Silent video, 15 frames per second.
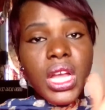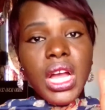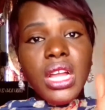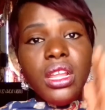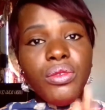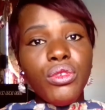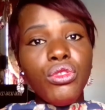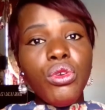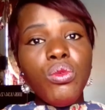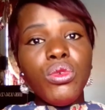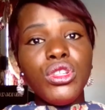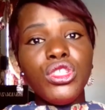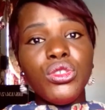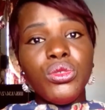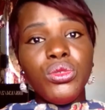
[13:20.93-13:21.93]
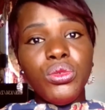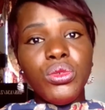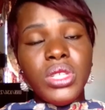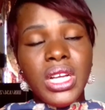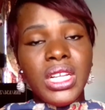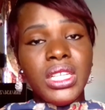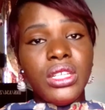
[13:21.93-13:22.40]
And if you don't want to
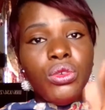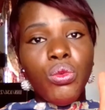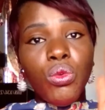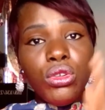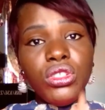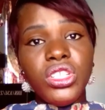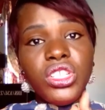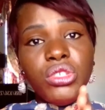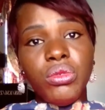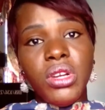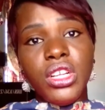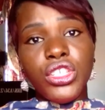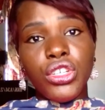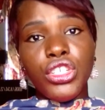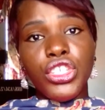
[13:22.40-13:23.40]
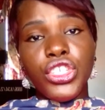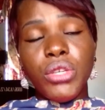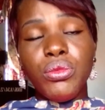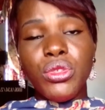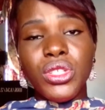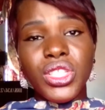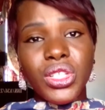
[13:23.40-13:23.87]
do that, you want this
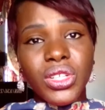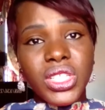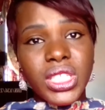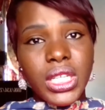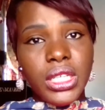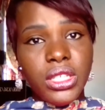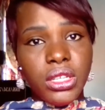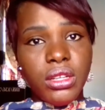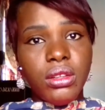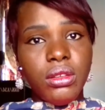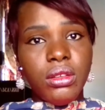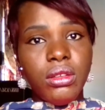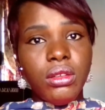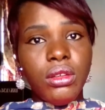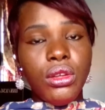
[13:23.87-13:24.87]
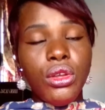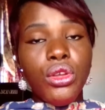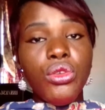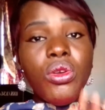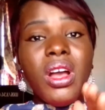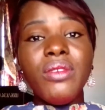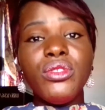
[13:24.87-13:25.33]
relationship to succeed,
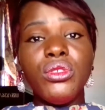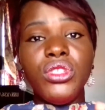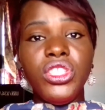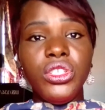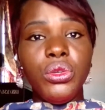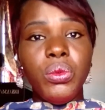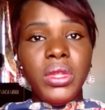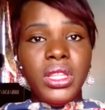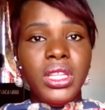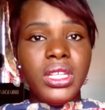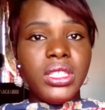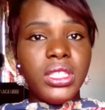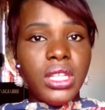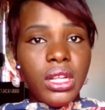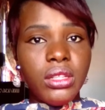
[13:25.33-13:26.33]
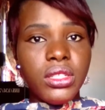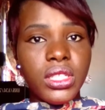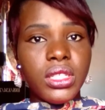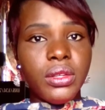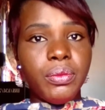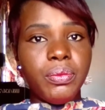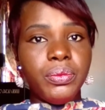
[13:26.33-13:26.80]
you have to deal with these
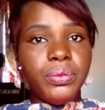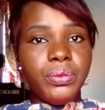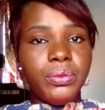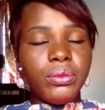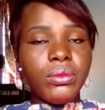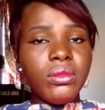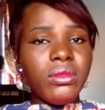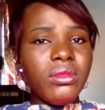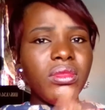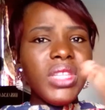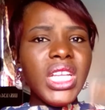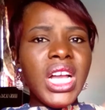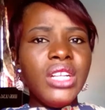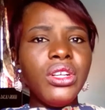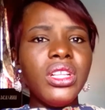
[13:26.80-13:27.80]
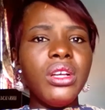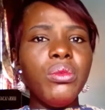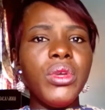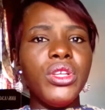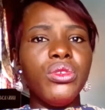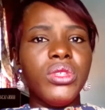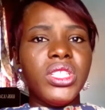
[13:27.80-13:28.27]
things. Another
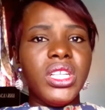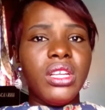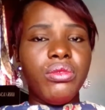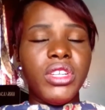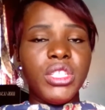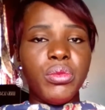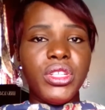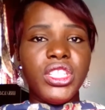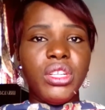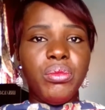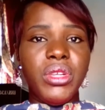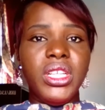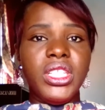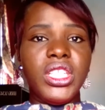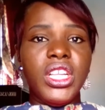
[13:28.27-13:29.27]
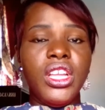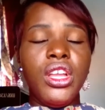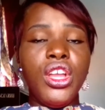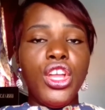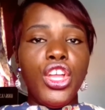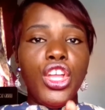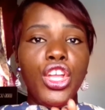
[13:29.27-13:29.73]
way you take responsibility
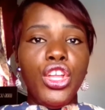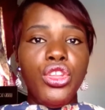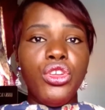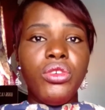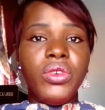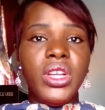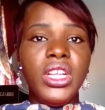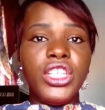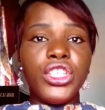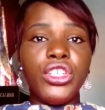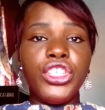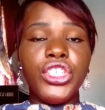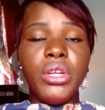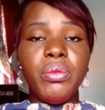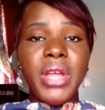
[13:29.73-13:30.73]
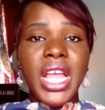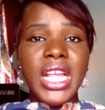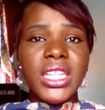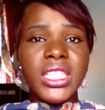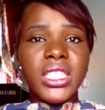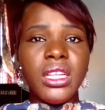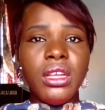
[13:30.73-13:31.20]
in your relationship
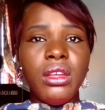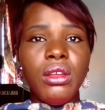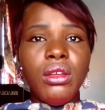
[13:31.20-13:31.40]
is